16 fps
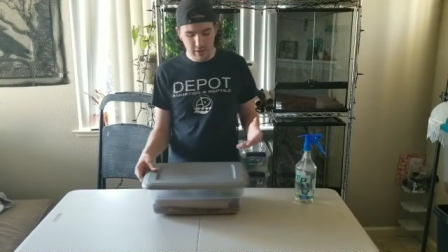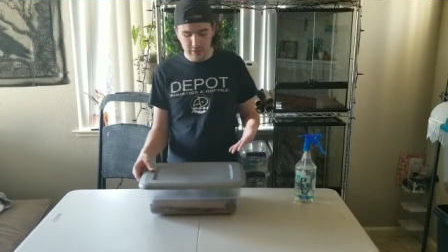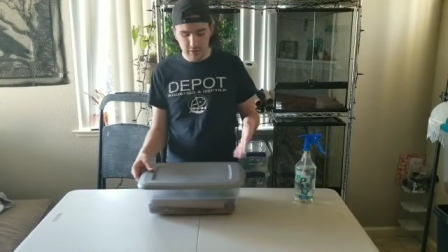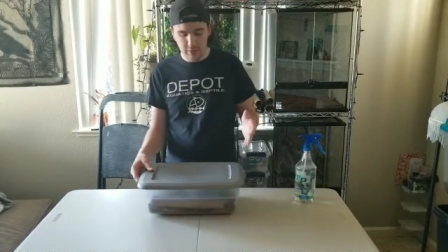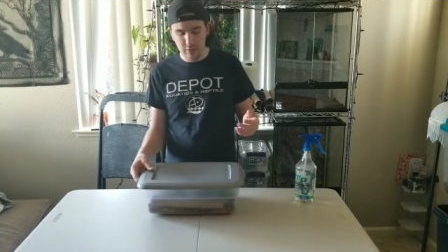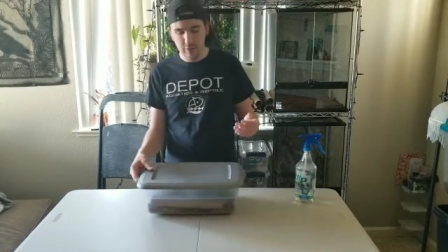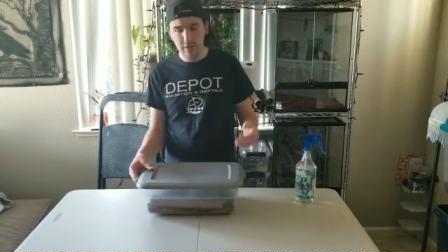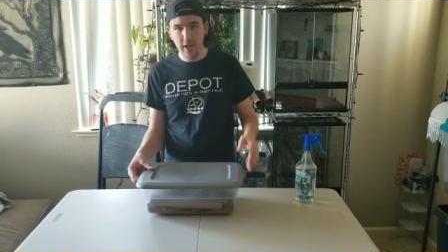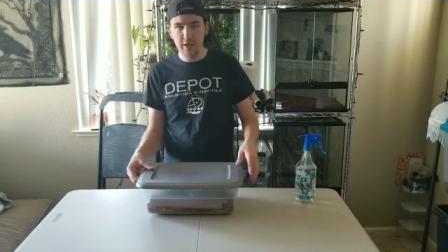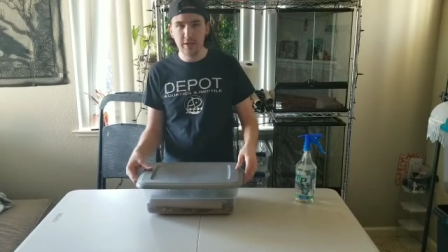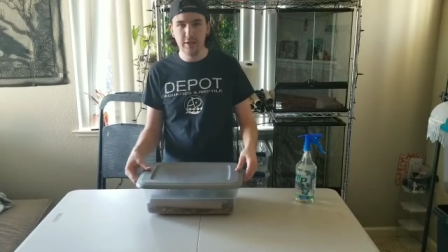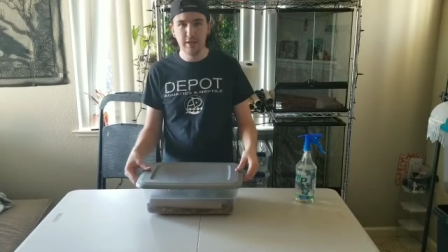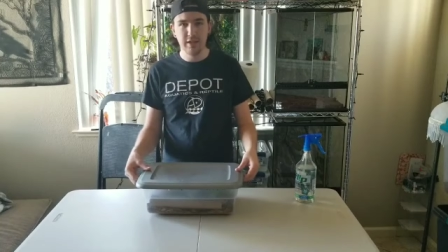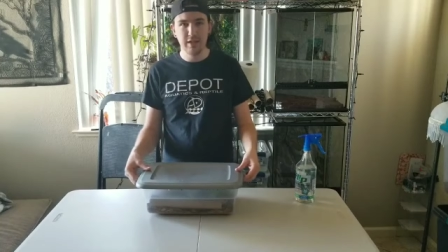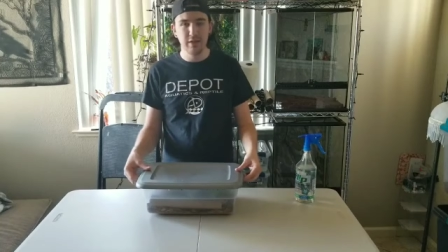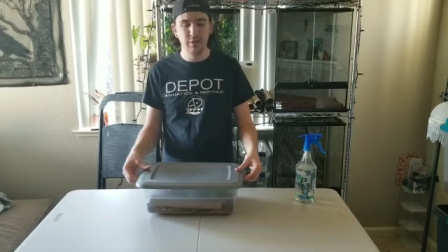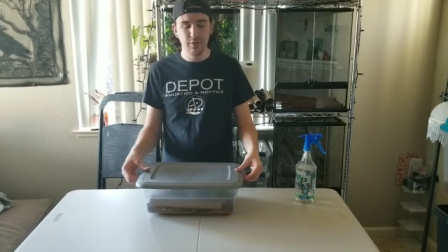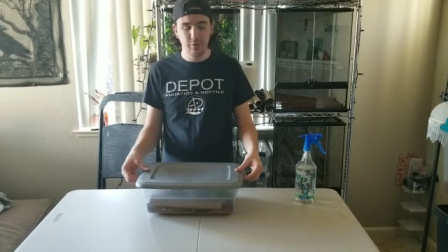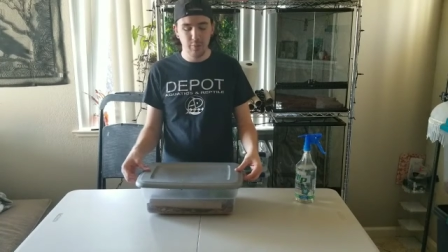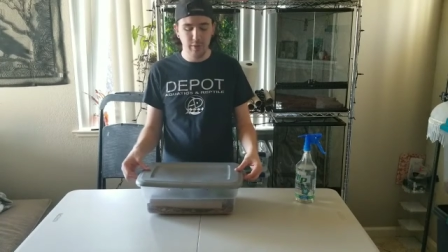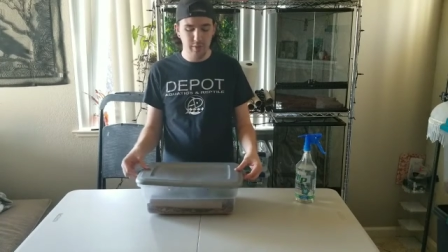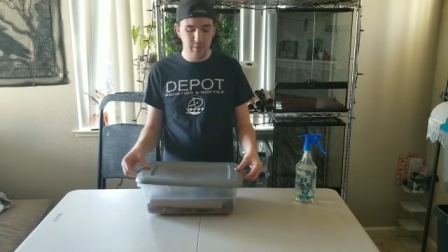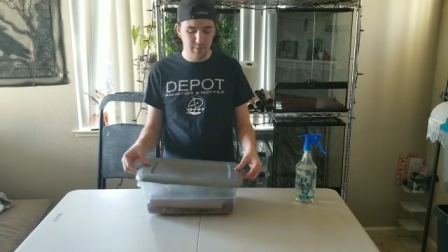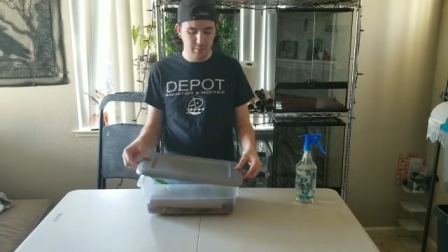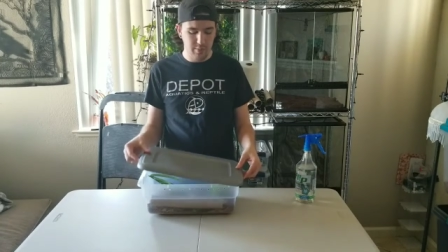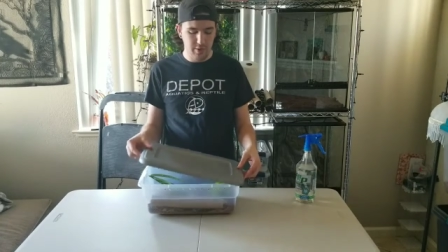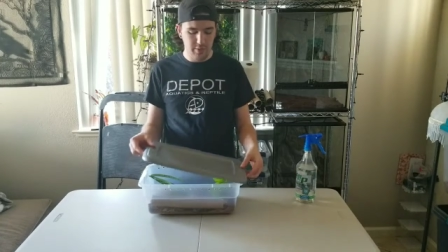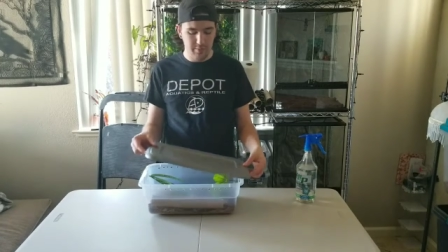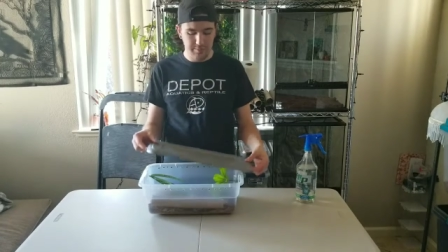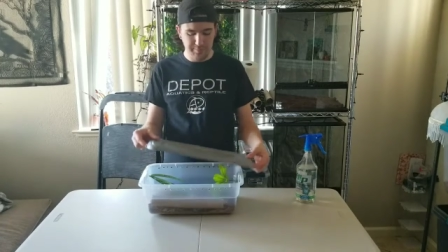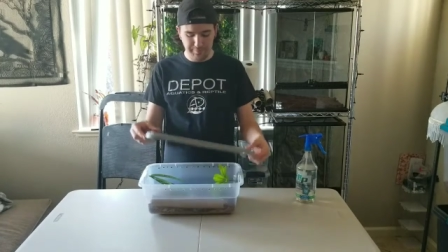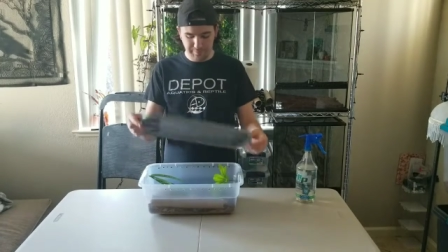They do tend to leak a little bit,
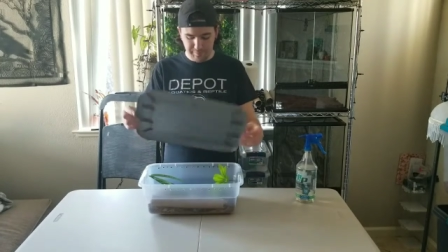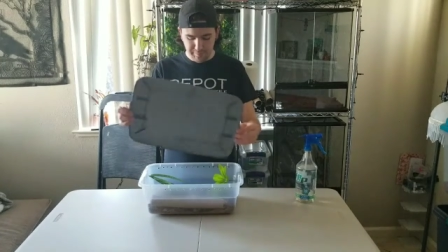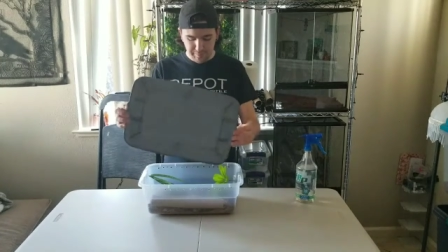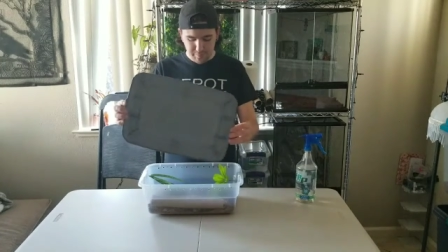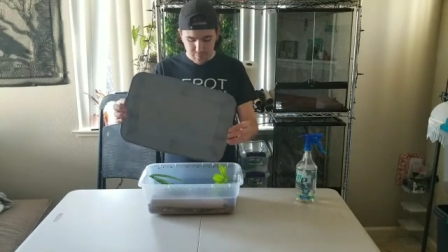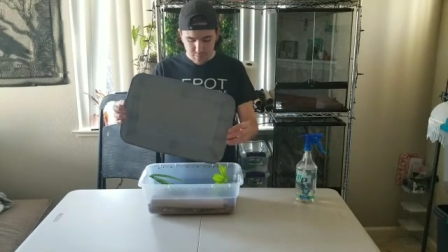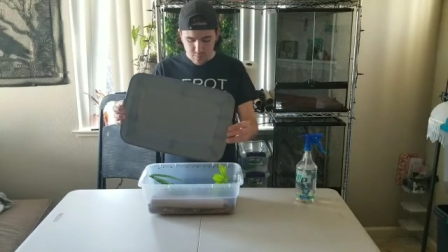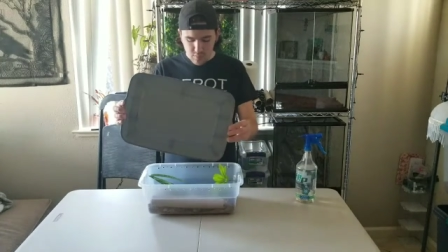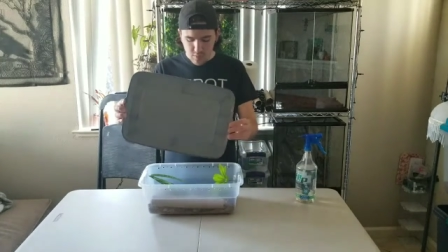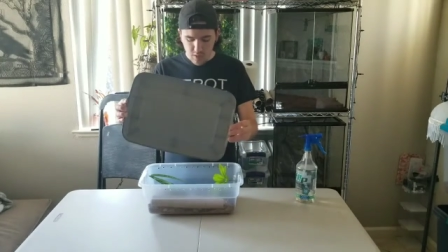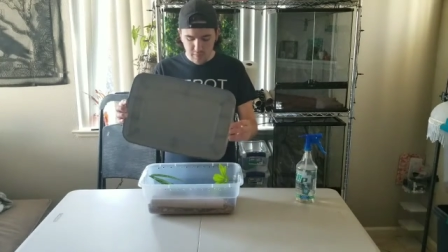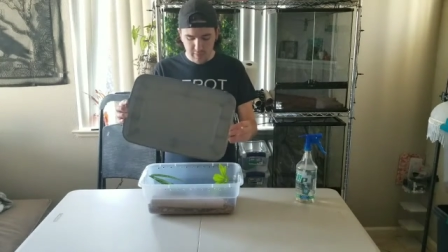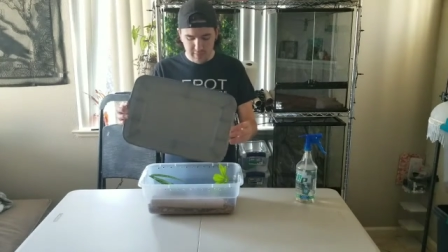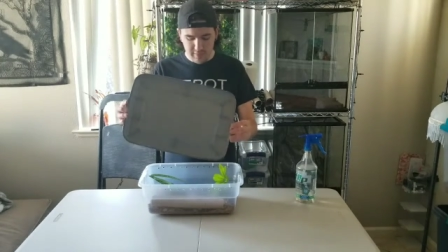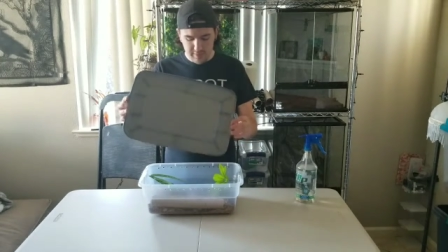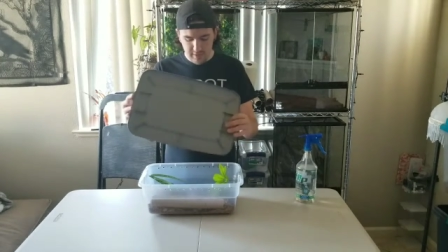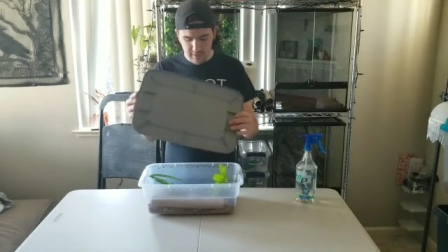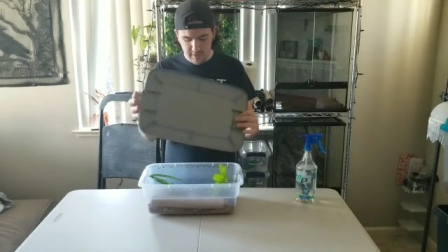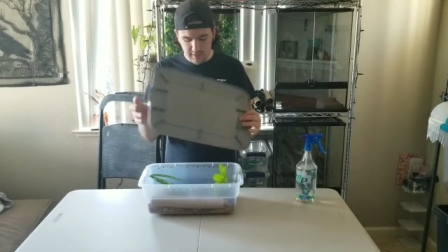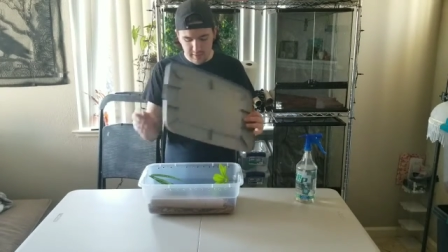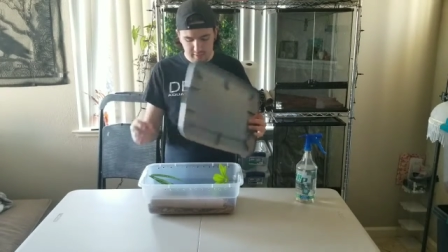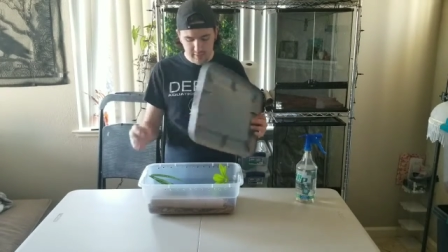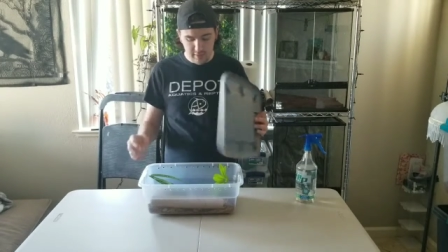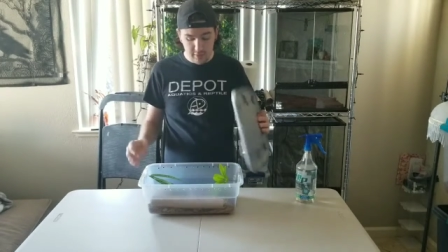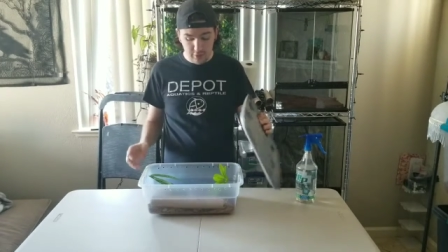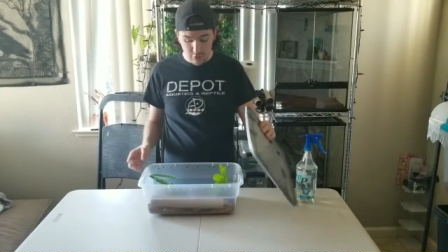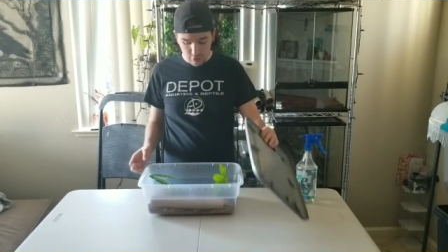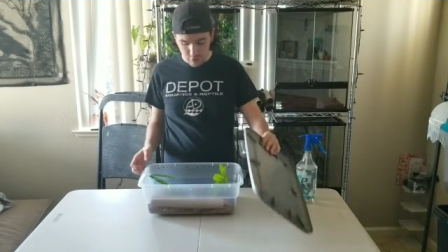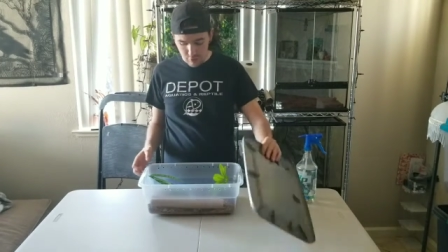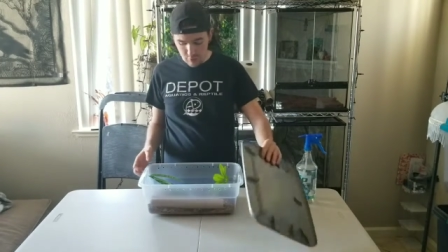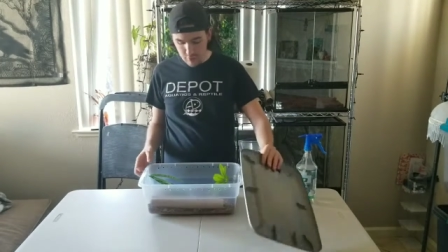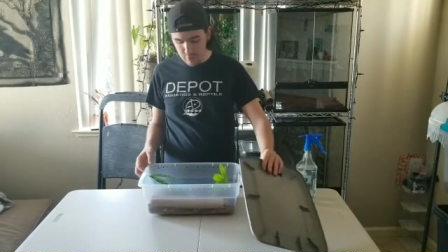but this snake isn't
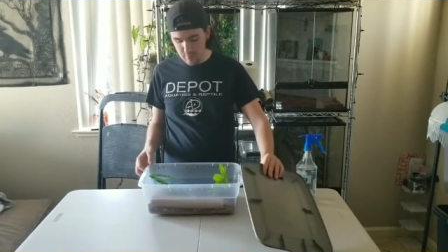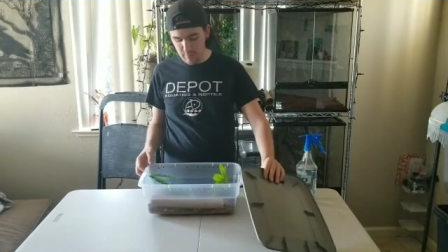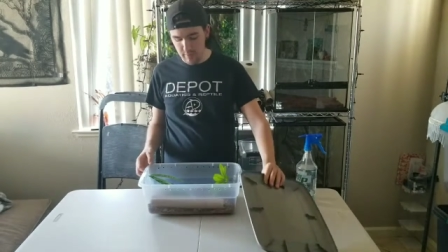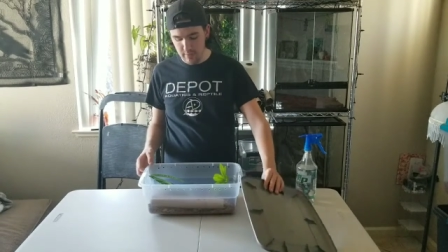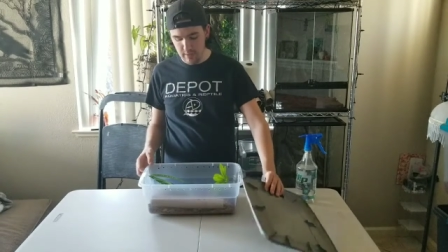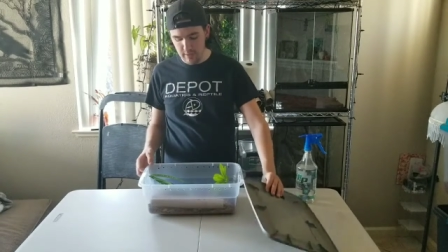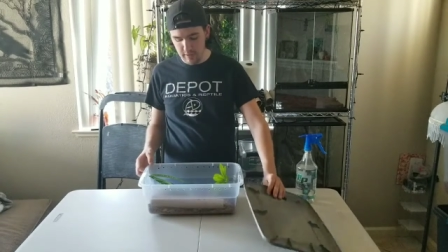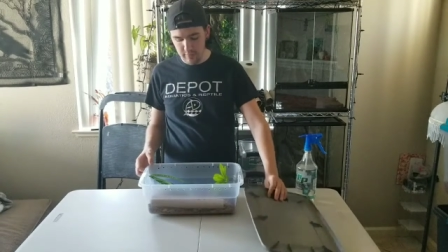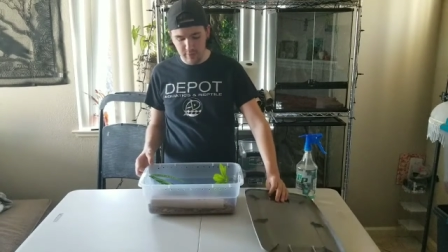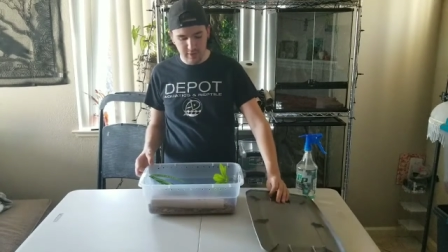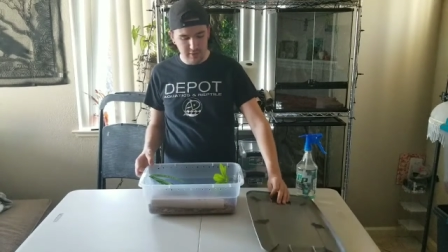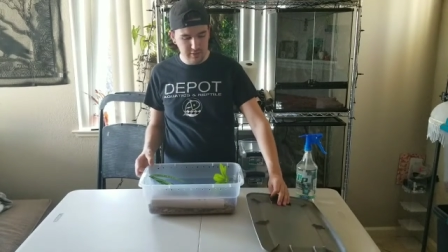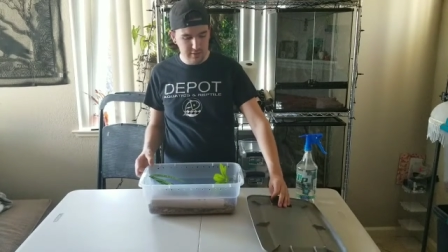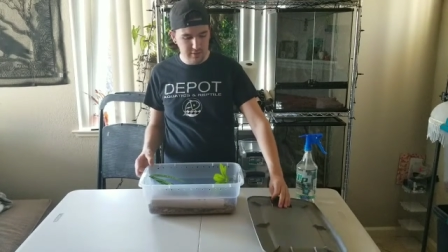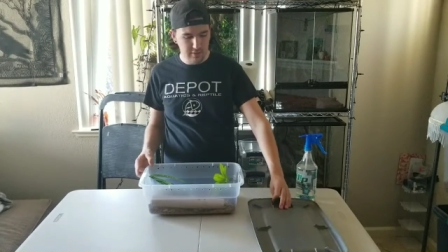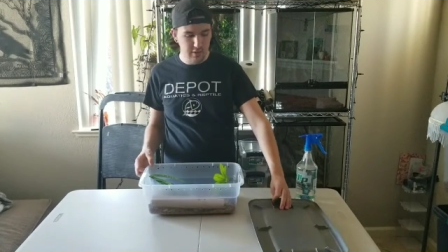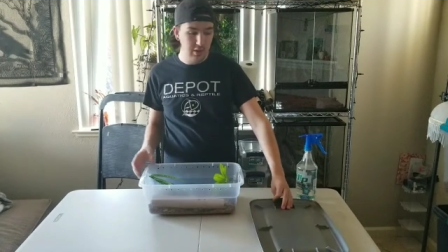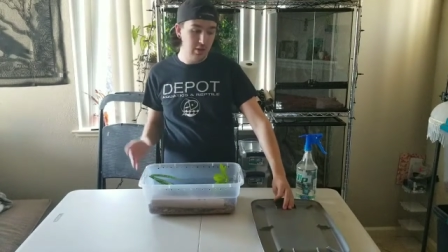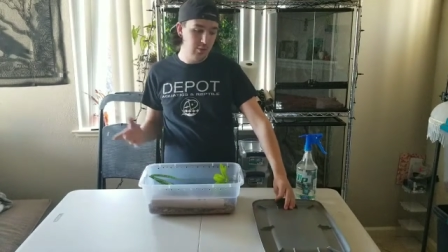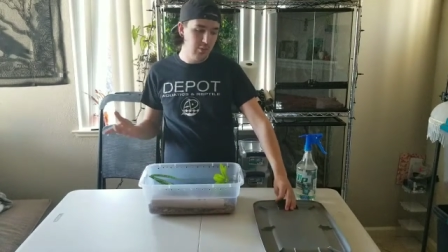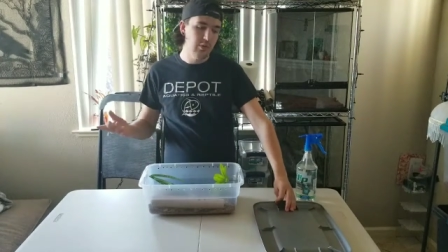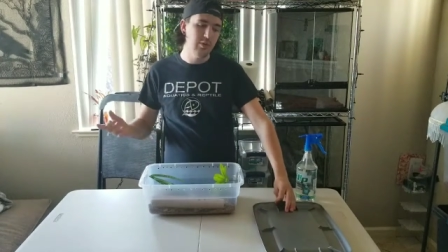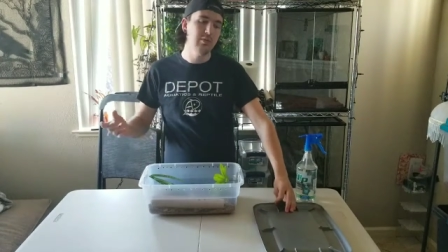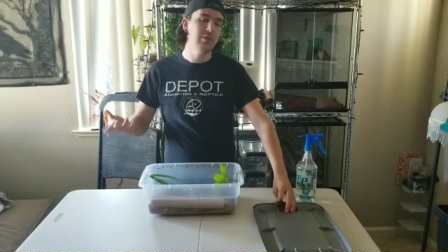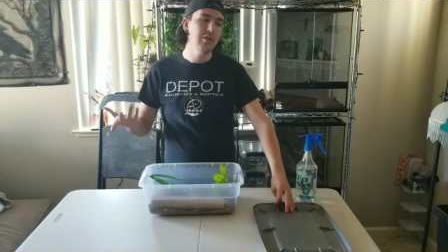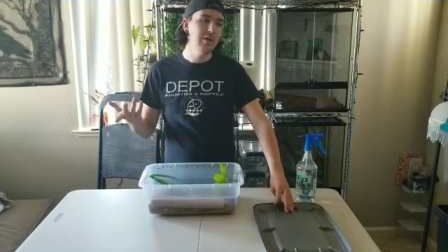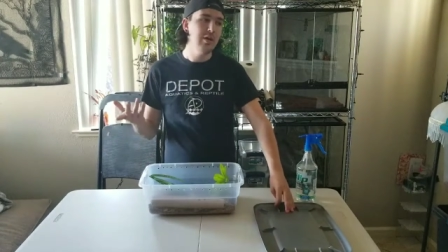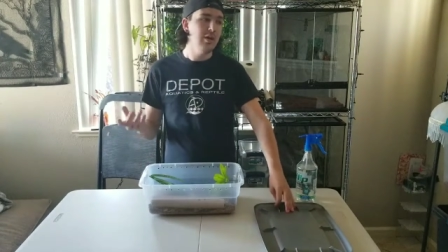new by any means. Well,